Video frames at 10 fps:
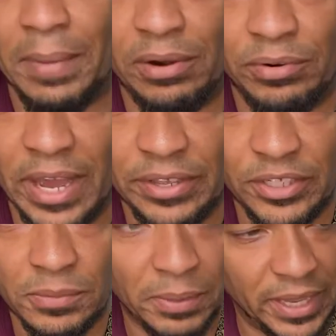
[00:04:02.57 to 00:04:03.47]
I don't know how you
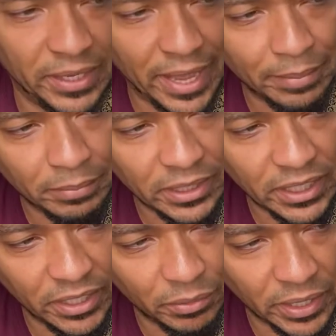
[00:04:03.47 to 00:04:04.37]
explain that, but
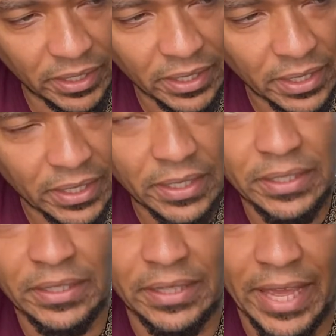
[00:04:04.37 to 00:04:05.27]
anyway,
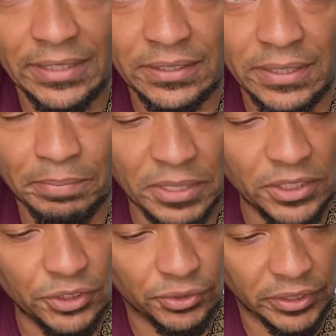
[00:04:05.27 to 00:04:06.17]
that's the B
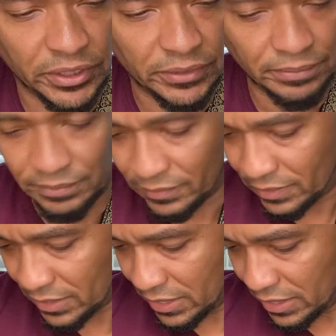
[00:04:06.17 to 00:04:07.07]
string.
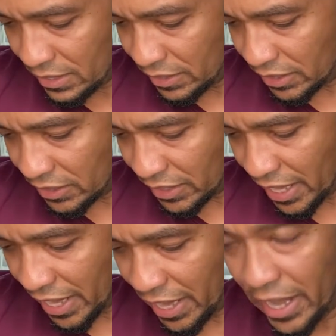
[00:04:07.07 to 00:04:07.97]
This is
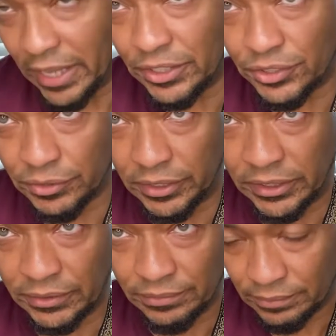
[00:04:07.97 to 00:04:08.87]
the A
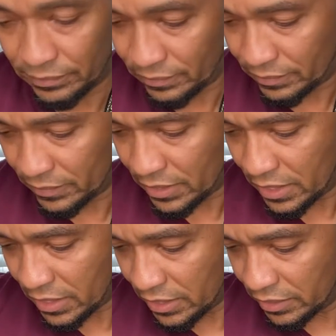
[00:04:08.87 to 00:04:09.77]
string.
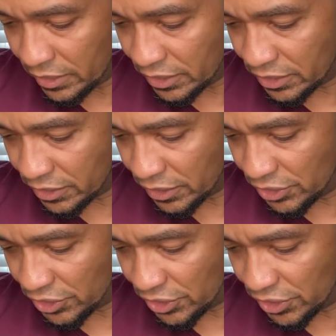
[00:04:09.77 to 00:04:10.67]
This is the
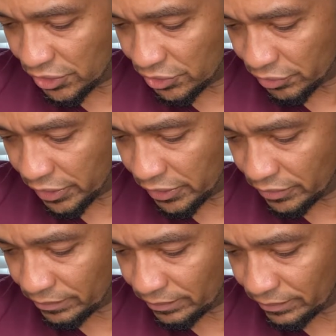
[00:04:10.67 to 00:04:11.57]
G string.